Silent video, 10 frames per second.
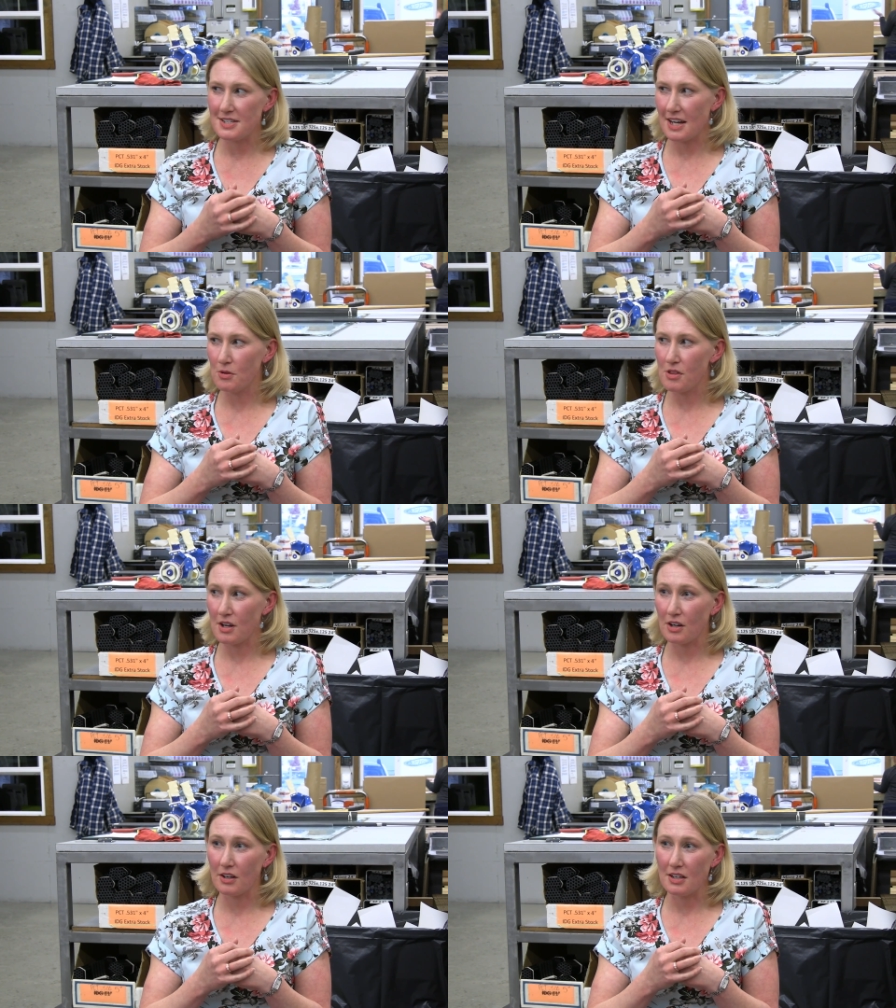out
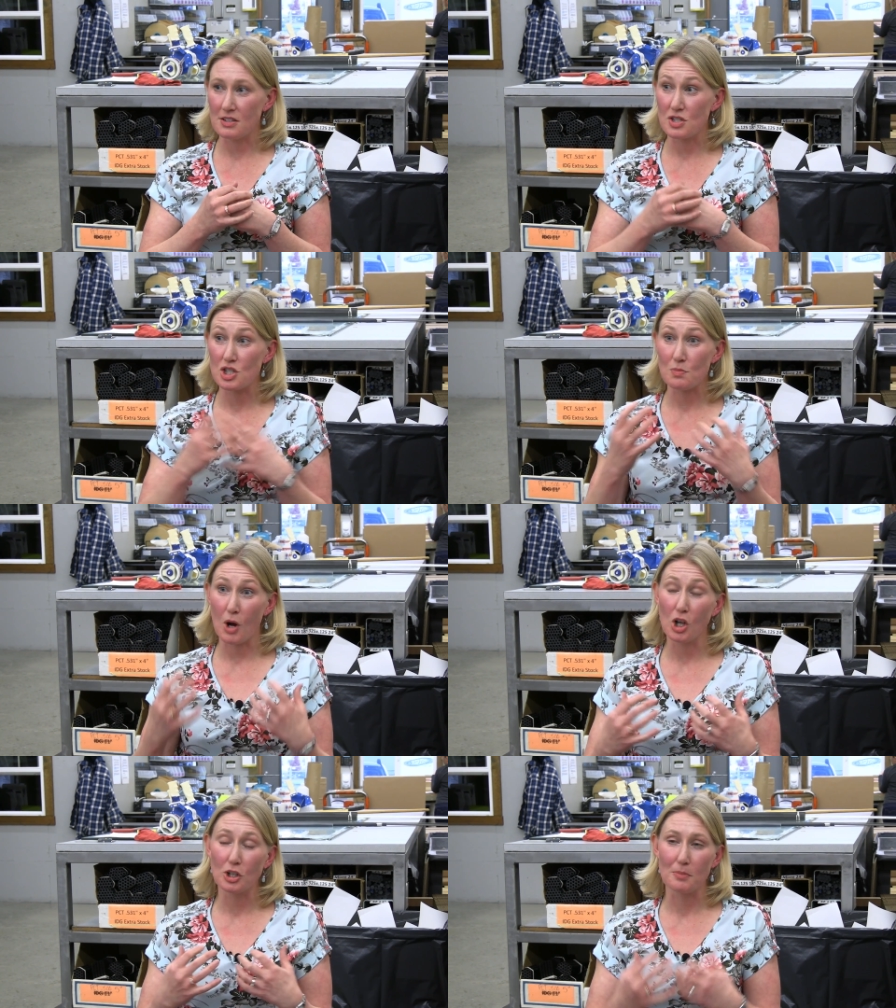there in
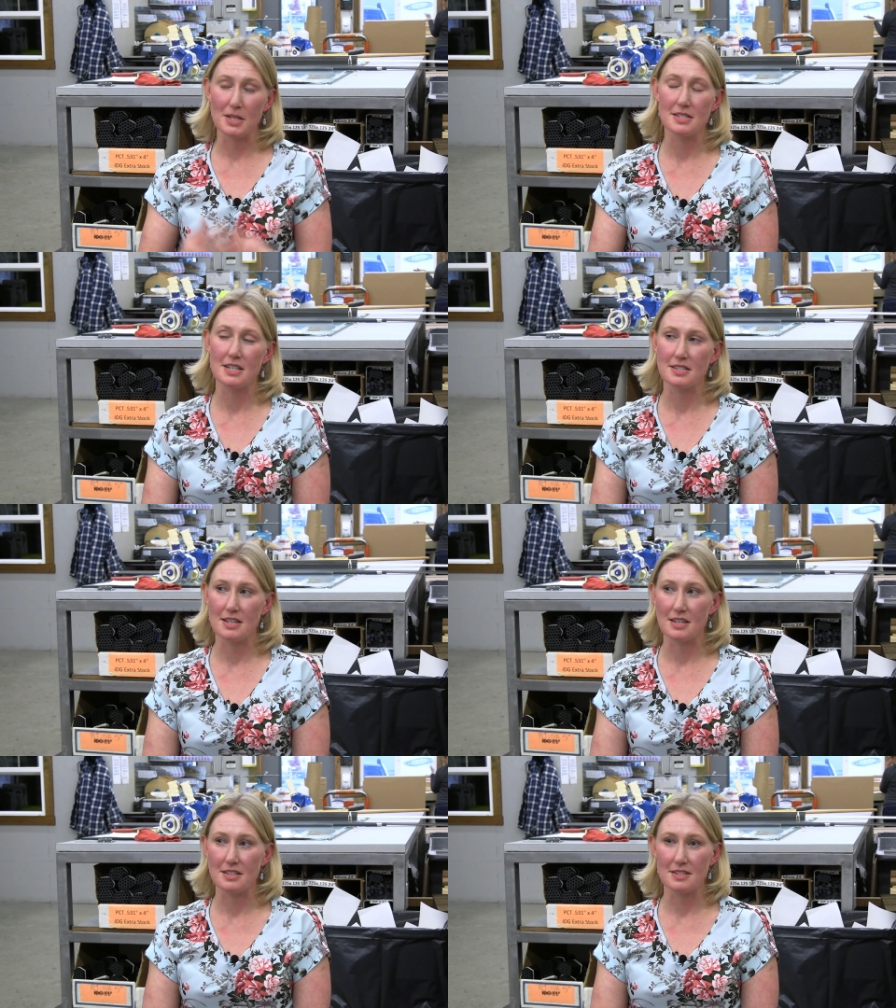smaller
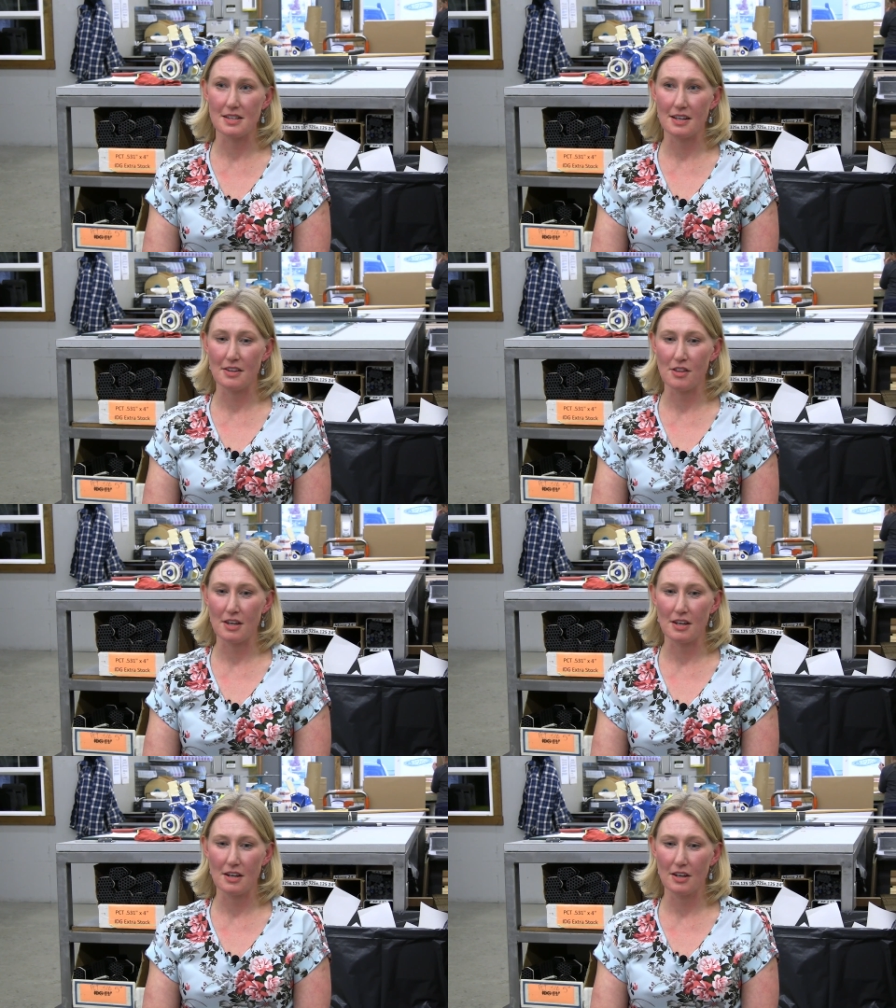businesses
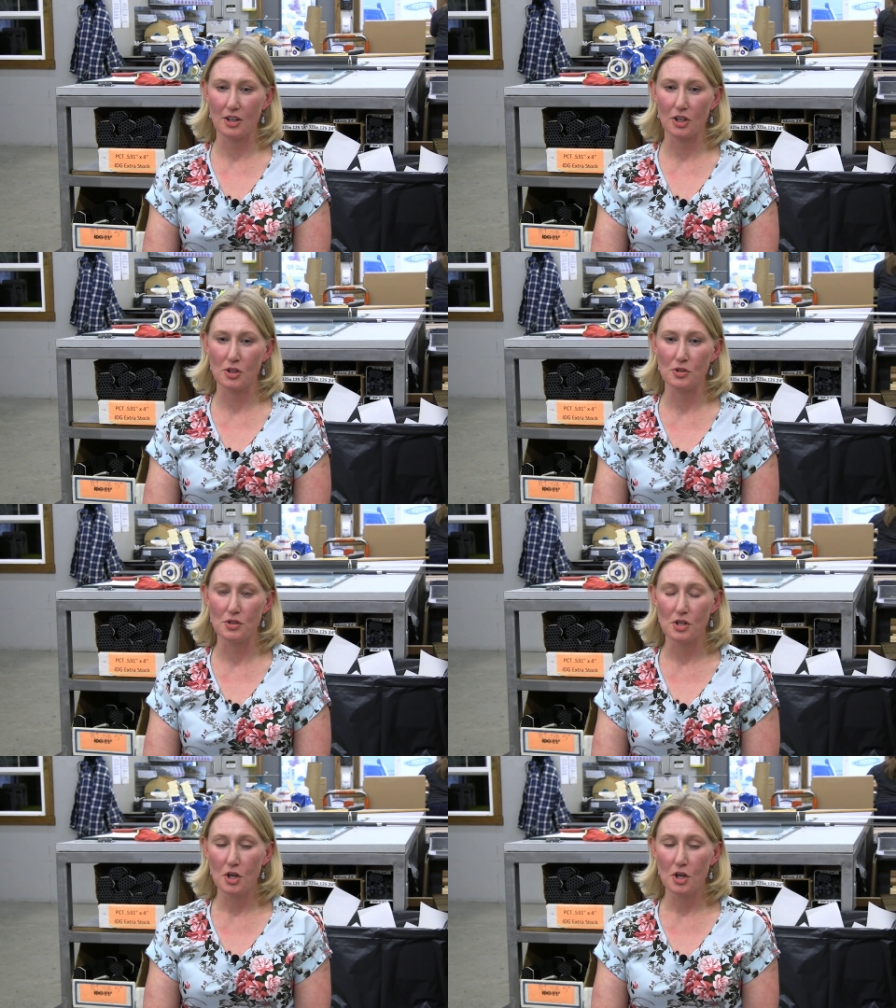that could